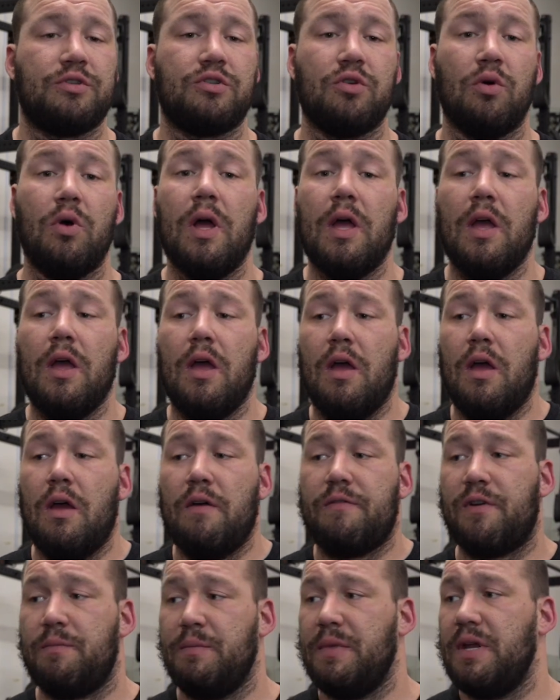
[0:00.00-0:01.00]
So
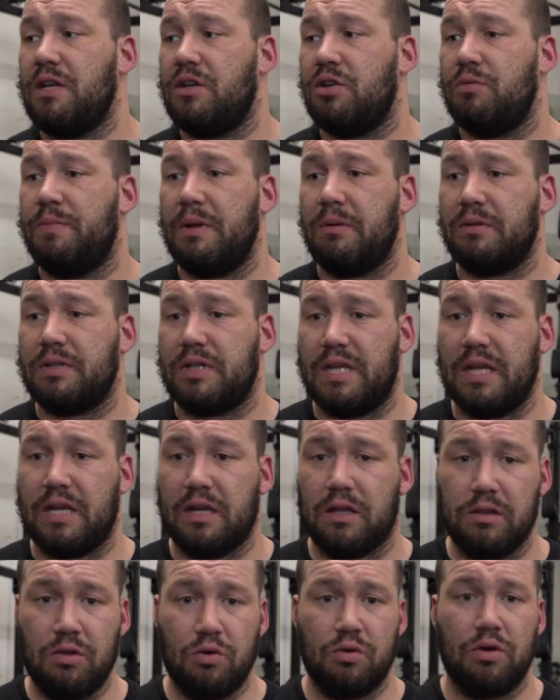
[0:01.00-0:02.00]
for me to be able to take
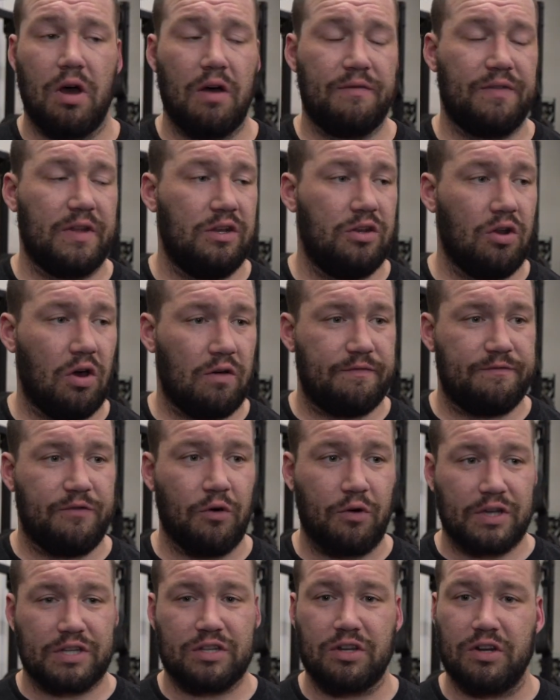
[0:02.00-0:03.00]
a load off and not
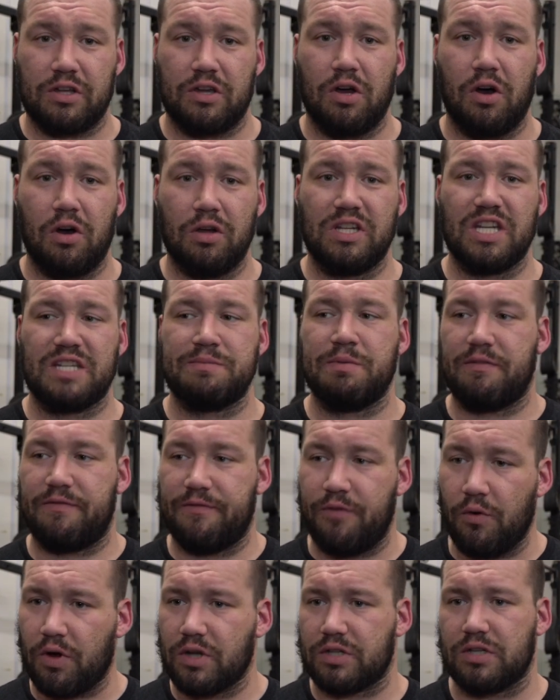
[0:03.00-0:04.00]
focus on a contest, but
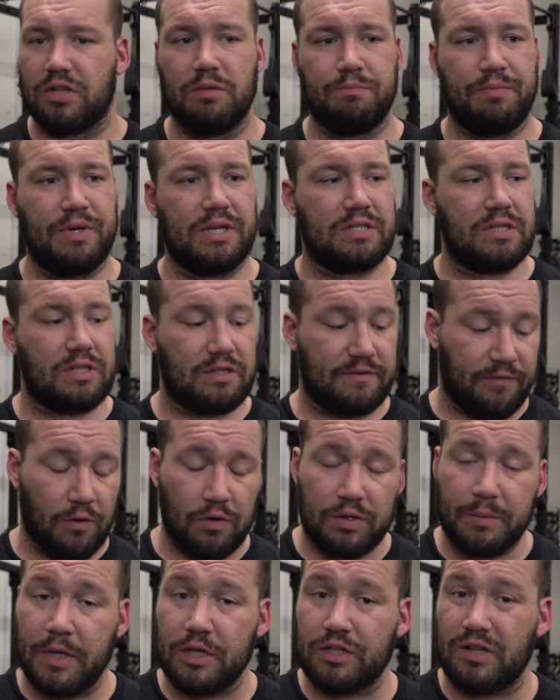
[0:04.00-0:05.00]
focus on the business,
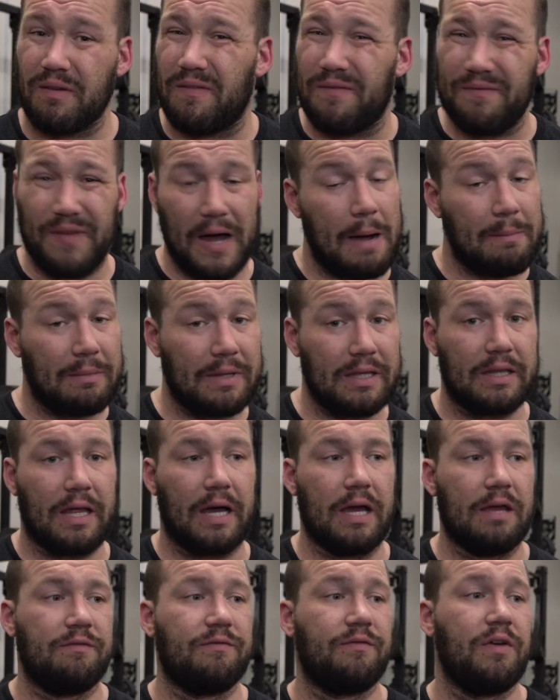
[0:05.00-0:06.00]
focus on family
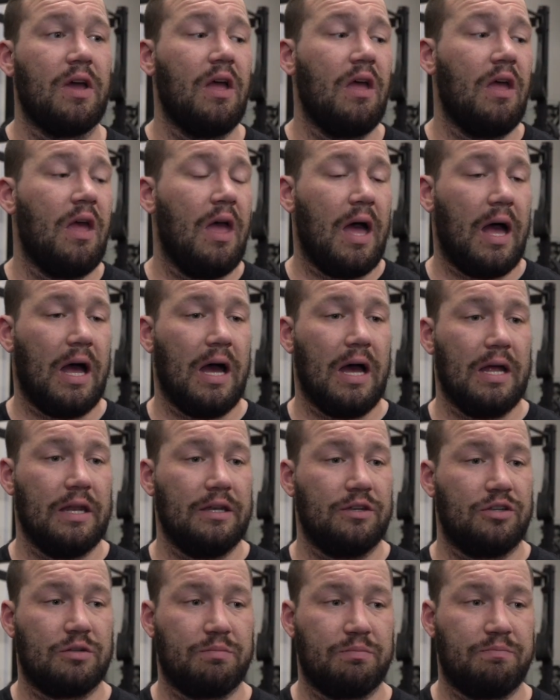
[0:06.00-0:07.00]
life,
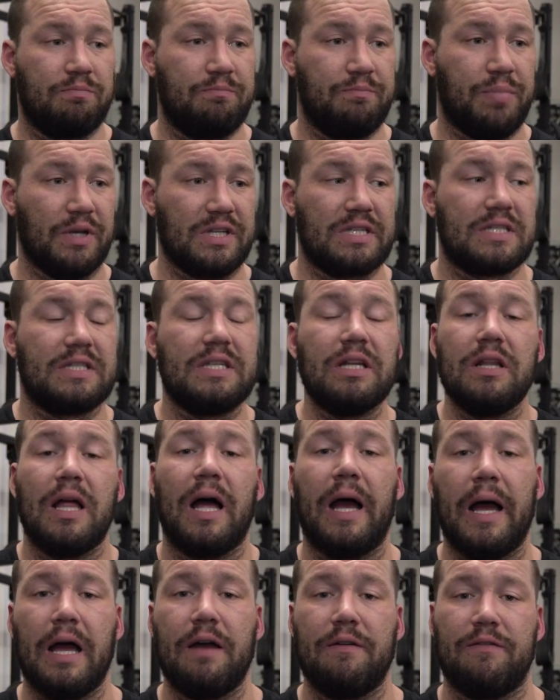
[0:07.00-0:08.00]
and but still
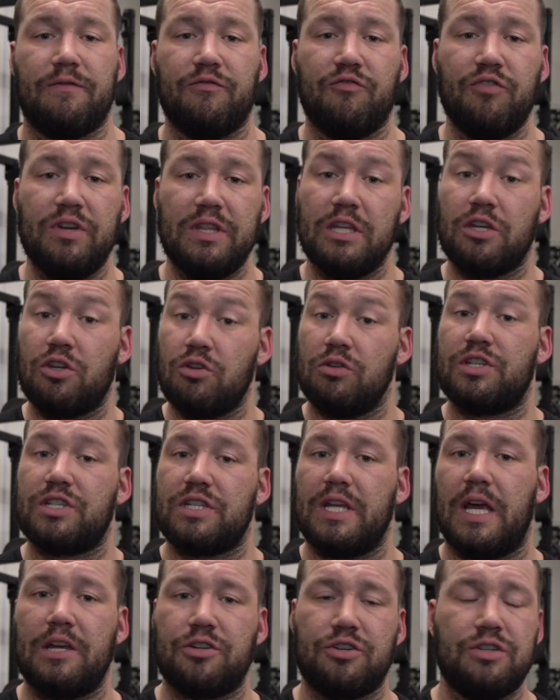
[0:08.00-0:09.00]
have really good
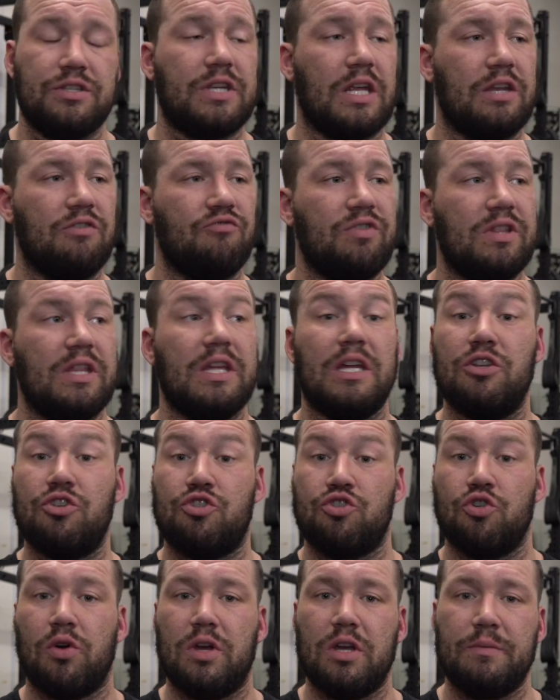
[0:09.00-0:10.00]
sessions and really
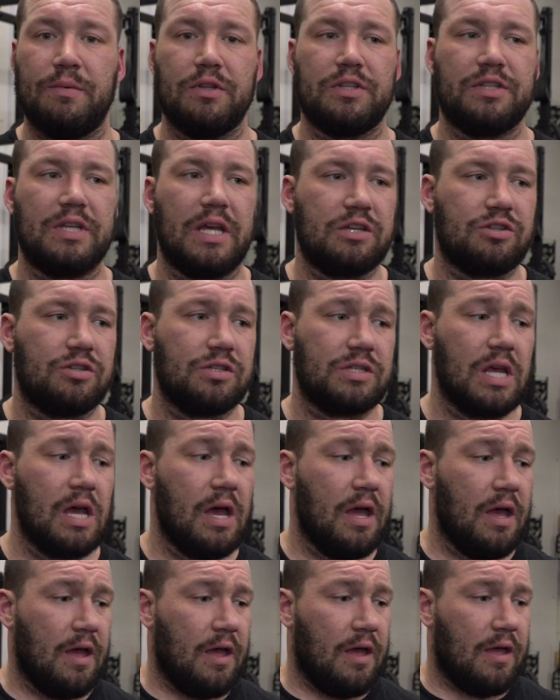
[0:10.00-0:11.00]
enjoyable sessions,
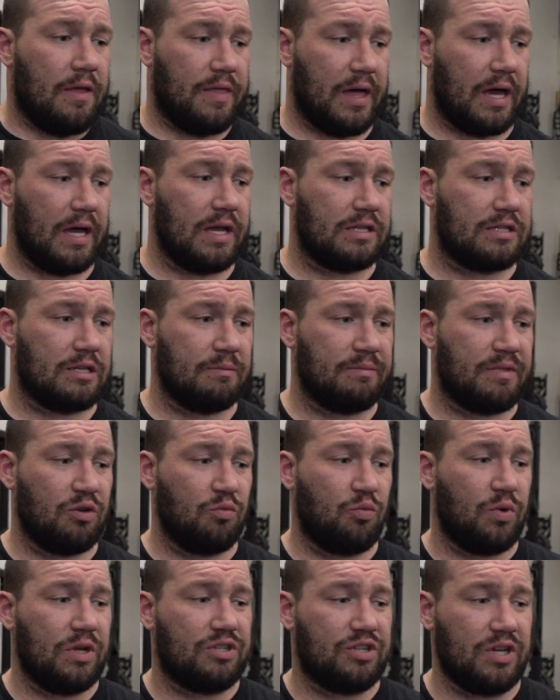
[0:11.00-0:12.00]
that is
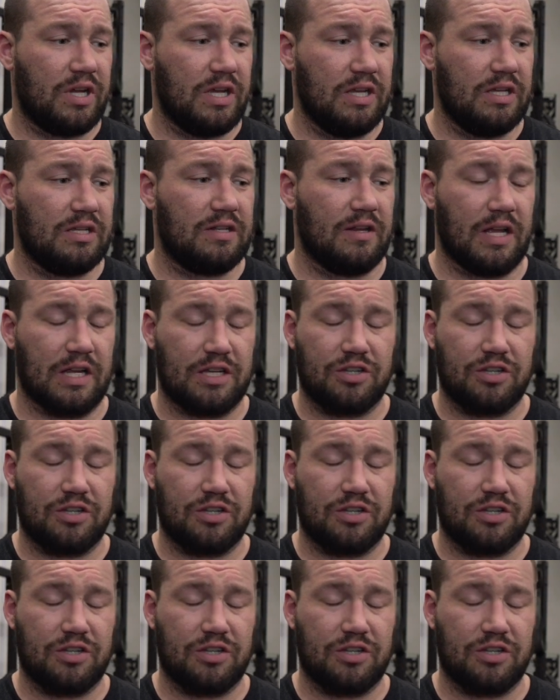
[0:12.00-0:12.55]
something which is,